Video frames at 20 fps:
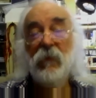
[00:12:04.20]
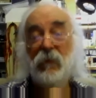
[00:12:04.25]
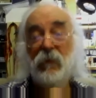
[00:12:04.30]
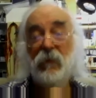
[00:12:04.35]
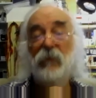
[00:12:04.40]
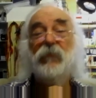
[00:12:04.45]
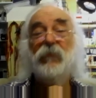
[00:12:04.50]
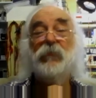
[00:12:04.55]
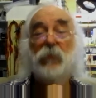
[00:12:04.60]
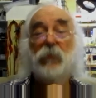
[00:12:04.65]

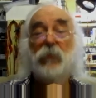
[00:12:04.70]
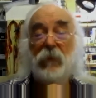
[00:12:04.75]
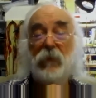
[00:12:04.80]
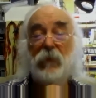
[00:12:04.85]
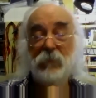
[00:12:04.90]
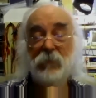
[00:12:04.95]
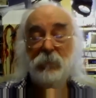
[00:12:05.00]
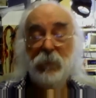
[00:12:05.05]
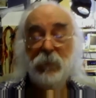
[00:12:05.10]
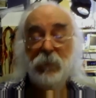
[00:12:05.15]
is
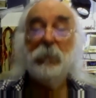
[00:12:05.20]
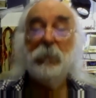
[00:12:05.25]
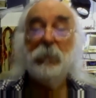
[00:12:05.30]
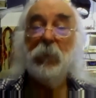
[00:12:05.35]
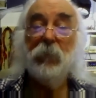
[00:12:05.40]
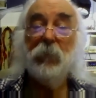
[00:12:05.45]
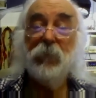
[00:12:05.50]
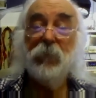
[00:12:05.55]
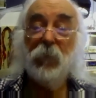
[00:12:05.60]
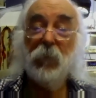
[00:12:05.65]
train people
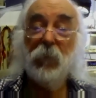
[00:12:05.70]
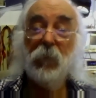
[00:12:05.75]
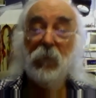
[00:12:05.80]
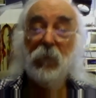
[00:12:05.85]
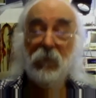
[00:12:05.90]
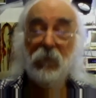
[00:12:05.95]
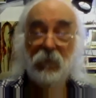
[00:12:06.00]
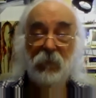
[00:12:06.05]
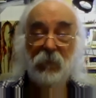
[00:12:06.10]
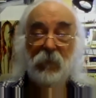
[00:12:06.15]
for
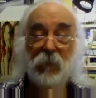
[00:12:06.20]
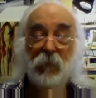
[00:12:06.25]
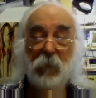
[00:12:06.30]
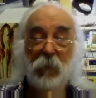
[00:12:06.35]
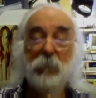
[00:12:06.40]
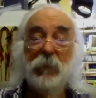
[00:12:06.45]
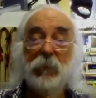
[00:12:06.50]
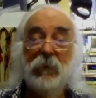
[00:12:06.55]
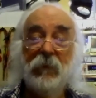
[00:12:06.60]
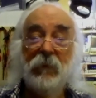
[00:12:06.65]
the
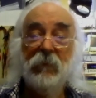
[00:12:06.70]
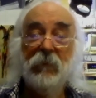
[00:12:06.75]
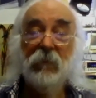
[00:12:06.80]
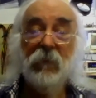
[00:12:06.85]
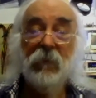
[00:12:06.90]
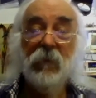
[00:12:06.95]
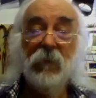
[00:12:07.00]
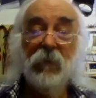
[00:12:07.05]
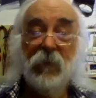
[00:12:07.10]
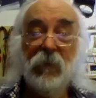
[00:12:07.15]
company
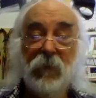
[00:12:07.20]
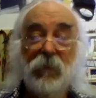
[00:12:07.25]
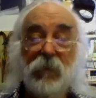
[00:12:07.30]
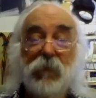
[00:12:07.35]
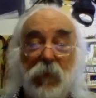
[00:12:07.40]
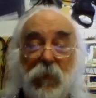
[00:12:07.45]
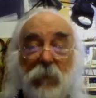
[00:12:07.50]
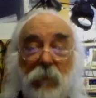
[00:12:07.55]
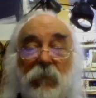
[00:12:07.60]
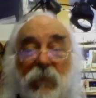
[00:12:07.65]
in terms of